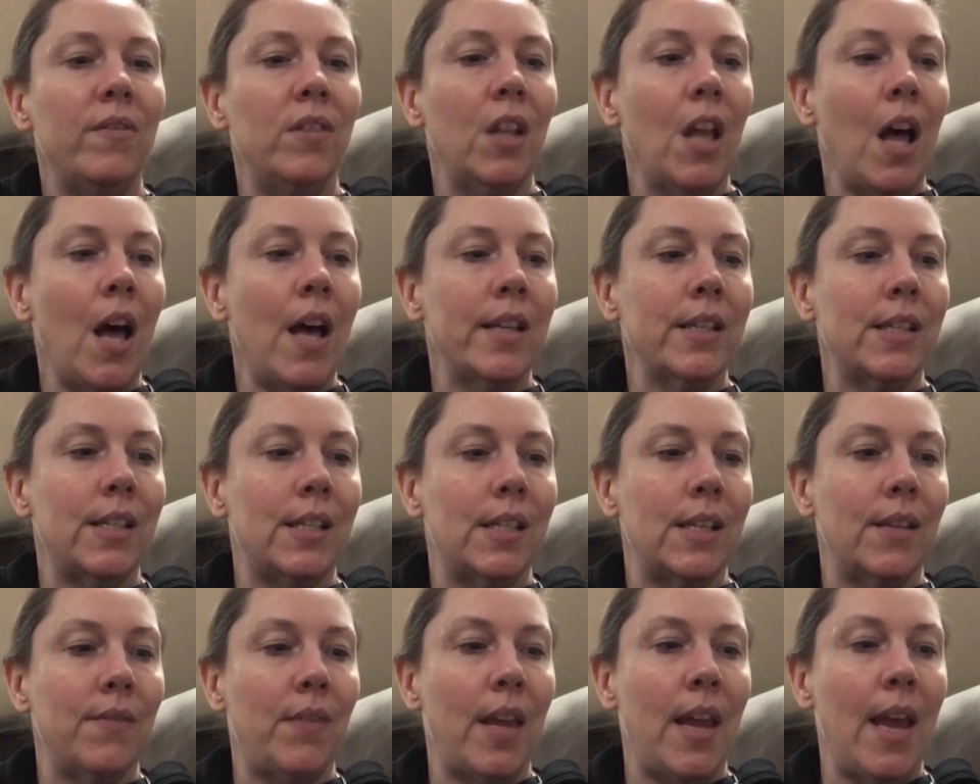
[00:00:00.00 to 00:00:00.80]
lost
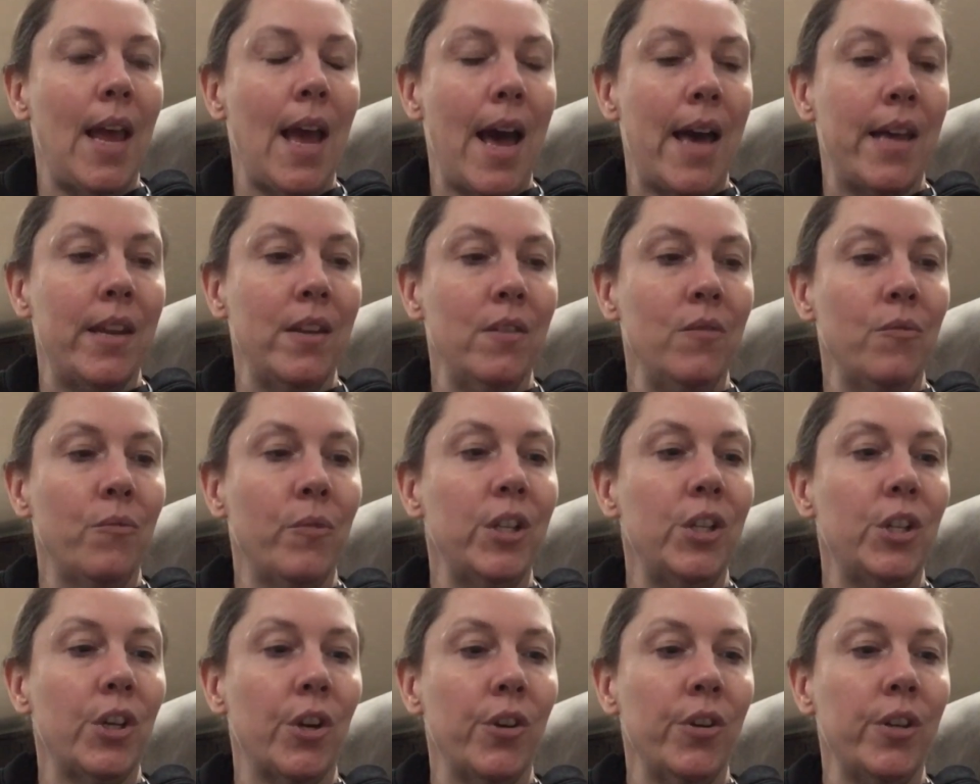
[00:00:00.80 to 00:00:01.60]
if they hadn't
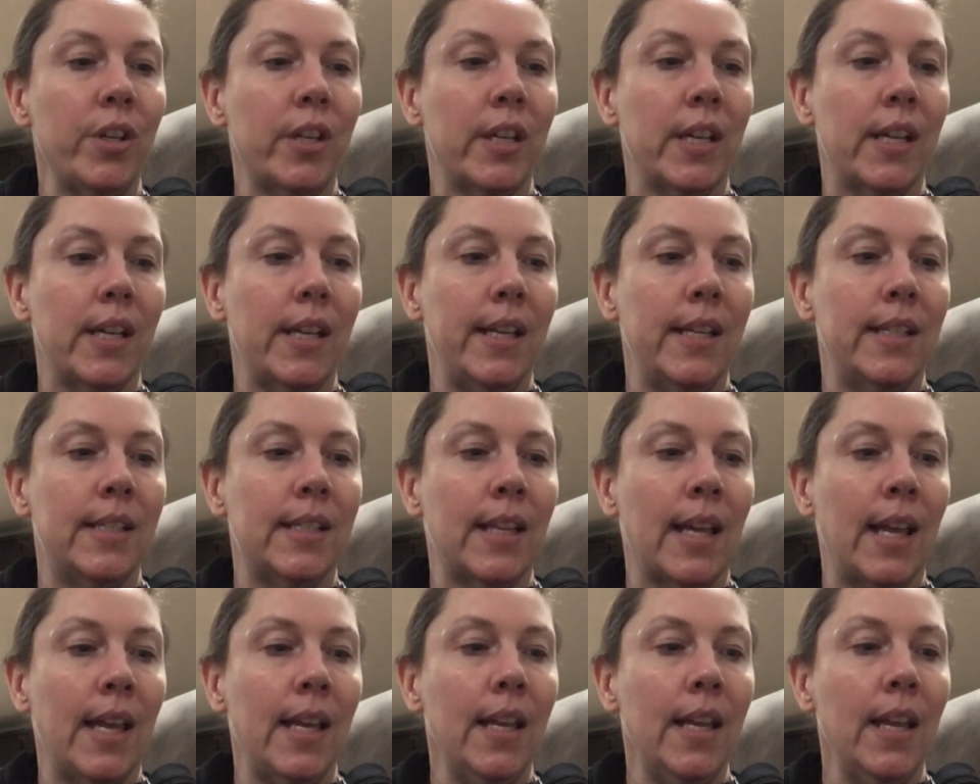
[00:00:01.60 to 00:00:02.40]
returned it, he
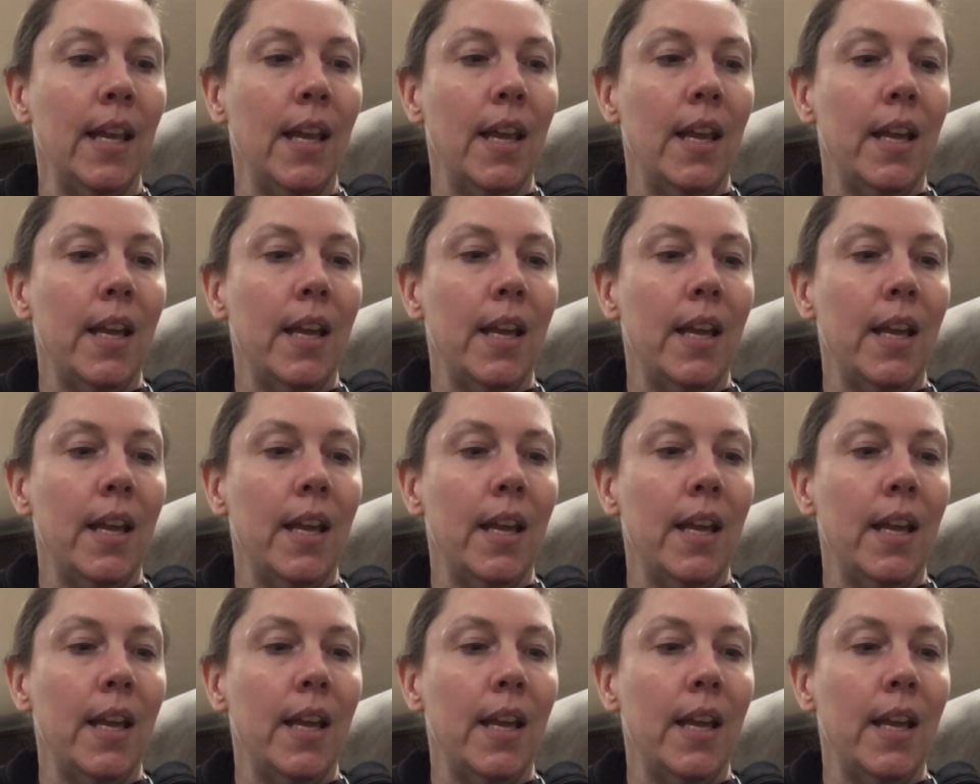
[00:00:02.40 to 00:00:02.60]
said.